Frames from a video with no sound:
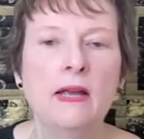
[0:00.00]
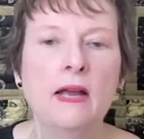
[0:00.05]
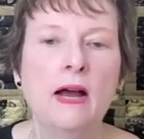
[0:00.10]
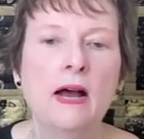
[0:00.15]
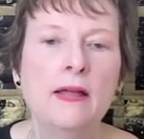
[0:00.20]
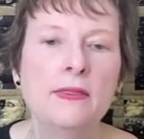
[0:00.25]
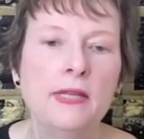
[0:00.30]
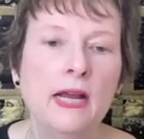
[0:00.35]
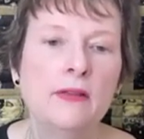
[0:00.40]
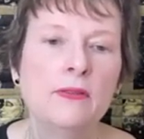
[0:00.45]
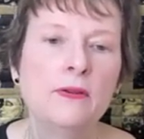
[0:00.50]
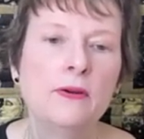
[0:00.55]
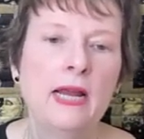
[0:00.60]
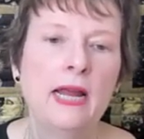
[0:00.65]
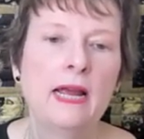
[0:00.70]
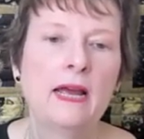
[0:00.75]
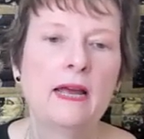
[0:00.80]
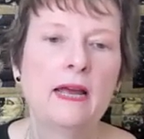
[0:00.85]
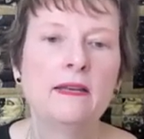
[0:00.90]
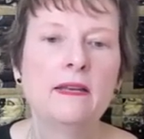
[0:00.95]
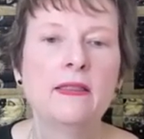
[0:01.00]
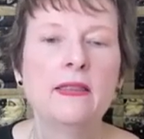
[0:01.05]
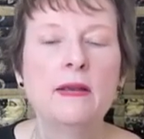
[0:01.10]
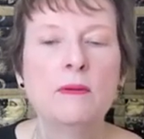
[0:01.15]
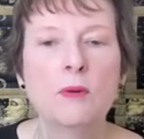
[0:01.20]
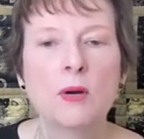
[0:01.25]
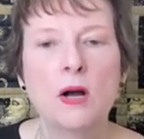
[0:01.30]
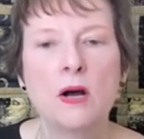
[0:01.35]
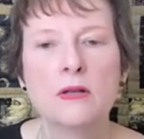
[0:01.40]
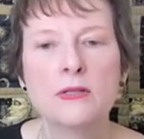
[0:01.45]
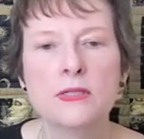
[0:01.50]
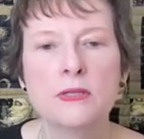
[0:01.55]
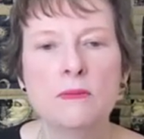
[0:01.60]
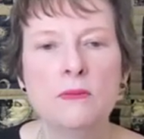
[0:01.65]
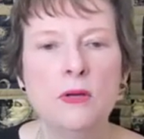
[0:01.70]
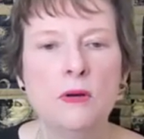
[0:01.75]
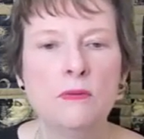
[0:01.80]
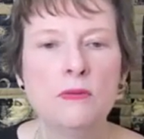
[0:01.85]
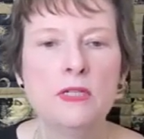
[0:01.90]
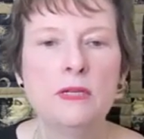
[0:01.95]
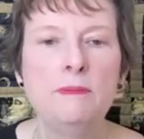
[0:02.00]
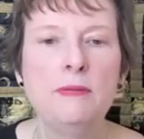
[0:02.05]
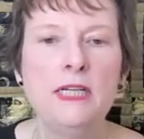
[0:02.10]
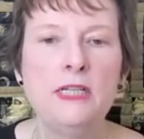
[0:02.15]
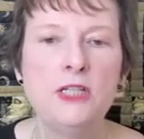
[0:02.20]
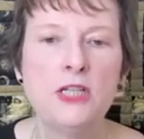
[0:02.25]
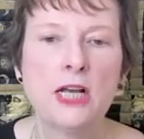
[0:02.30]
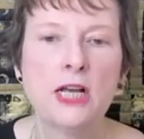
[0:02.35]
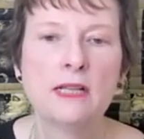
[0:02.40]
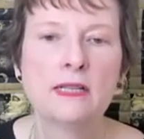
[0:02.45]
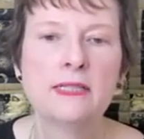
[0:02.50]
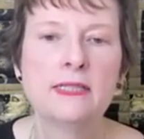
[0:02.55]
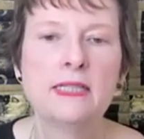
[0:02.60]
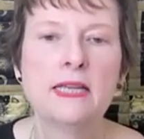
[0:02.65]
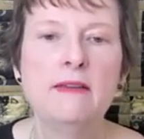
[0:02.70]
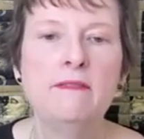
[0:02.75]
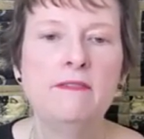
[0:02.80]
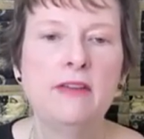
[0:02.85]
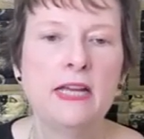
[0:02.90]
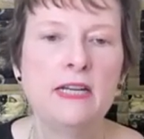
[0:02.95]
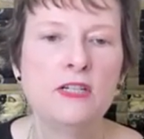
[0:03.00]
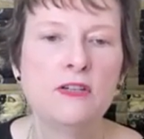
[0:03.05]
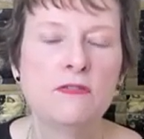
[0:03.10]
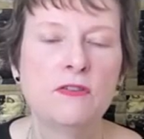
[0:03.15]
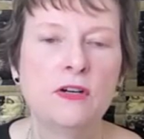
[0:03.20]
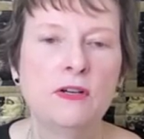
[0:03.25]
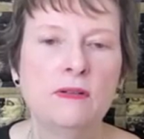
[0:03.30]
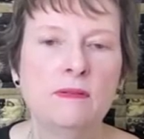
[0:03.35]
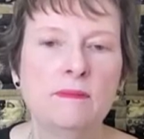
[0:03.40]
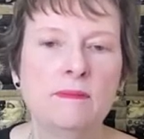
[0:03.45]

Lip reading: On the other hand, they were also known to be jealous and vengeful.